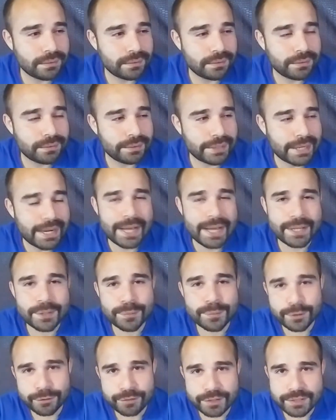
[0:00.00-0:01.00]
that I had to
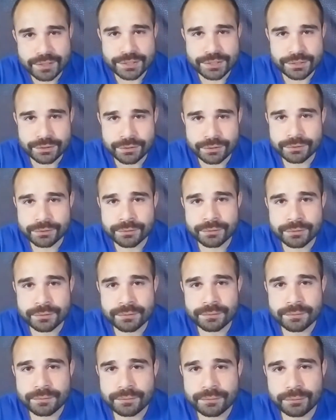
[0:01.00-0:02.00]
move into
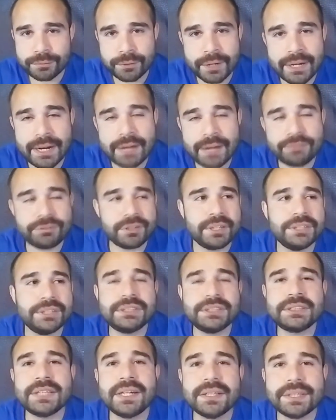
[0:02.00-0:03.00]
right after I
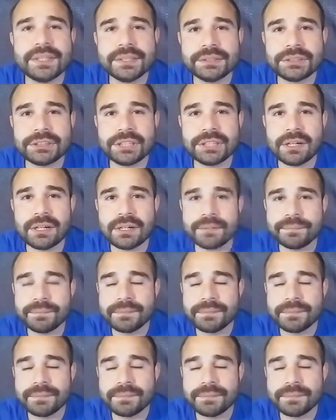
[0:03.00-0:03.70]
just got this job.